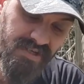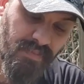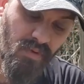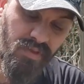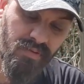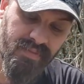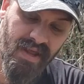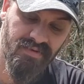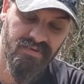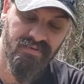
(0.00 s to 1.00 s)
to both of
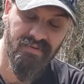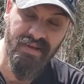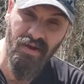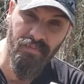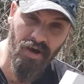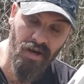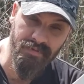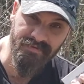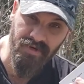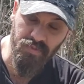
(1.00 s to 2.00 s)
them down bottom
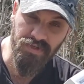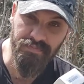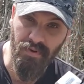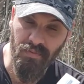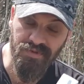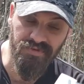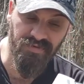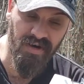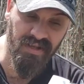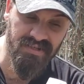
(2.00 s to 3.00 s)
as far as which bulbs they're
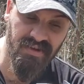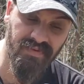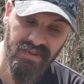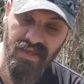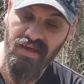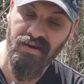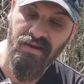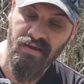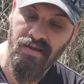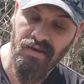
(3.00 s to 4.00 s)
running and stuff like that.
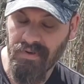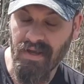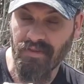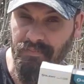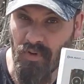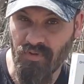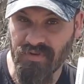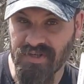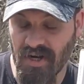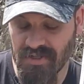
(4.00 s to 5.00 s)
But yeah, they're both
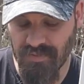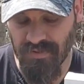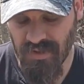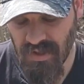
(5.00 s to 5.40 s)
rechargeable.